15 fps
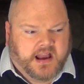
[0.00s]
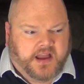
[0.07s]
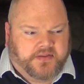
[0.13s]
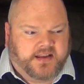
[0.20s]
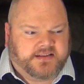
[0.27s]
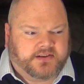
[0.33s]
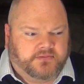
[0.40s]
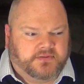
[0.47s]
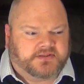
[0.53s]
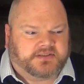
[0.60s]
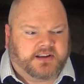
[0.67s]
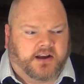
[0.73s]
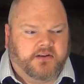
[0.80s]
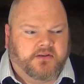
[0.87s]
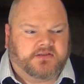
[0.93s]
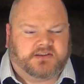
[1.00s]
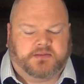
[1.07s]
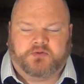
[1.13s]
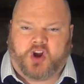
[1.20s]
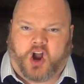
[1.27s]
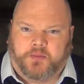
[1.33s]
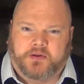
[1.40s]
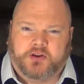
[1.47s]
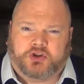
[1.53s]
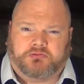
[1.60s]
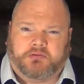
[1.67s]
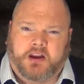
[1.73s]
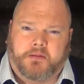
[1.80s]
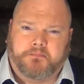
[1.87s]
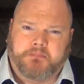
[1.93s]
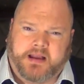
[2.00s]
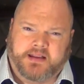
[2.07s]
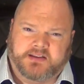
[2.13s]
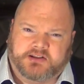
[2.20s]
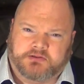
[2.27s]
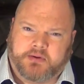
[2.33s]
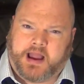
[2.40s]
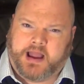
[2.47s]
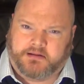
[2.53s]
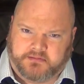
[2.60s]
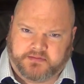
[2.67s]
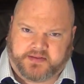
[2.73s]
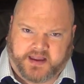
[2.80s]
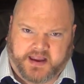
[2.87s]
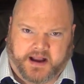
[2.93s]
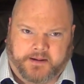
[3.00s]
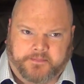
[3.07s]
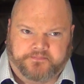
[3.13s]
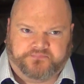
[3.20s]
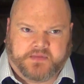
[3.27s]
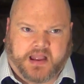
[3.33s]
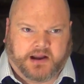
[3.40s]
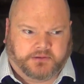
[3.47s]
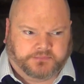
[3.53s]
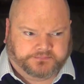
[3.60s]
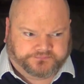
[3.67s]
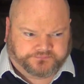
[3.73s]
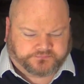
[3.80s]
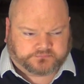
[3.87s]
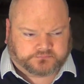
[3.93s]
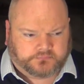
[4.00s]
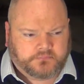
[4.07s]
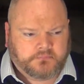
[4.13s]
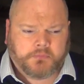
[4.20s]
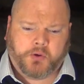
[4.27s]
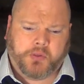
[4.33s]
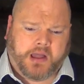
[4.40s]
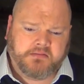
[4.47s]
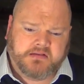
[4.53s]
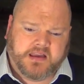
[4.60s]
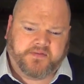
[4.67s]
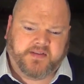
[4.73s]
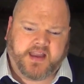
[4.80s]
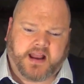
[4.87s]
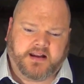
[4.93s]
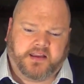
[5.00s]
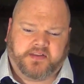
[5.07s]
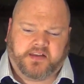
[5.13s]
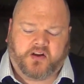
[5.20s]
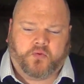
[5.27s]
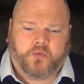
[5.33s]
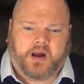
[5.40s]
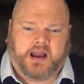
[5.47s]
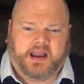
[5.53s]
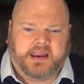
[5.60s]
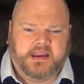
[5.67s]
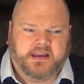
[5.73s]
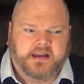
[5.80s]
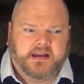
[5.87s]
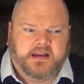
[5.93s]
There's also some commentary on mental health here. Now, without giving anything away,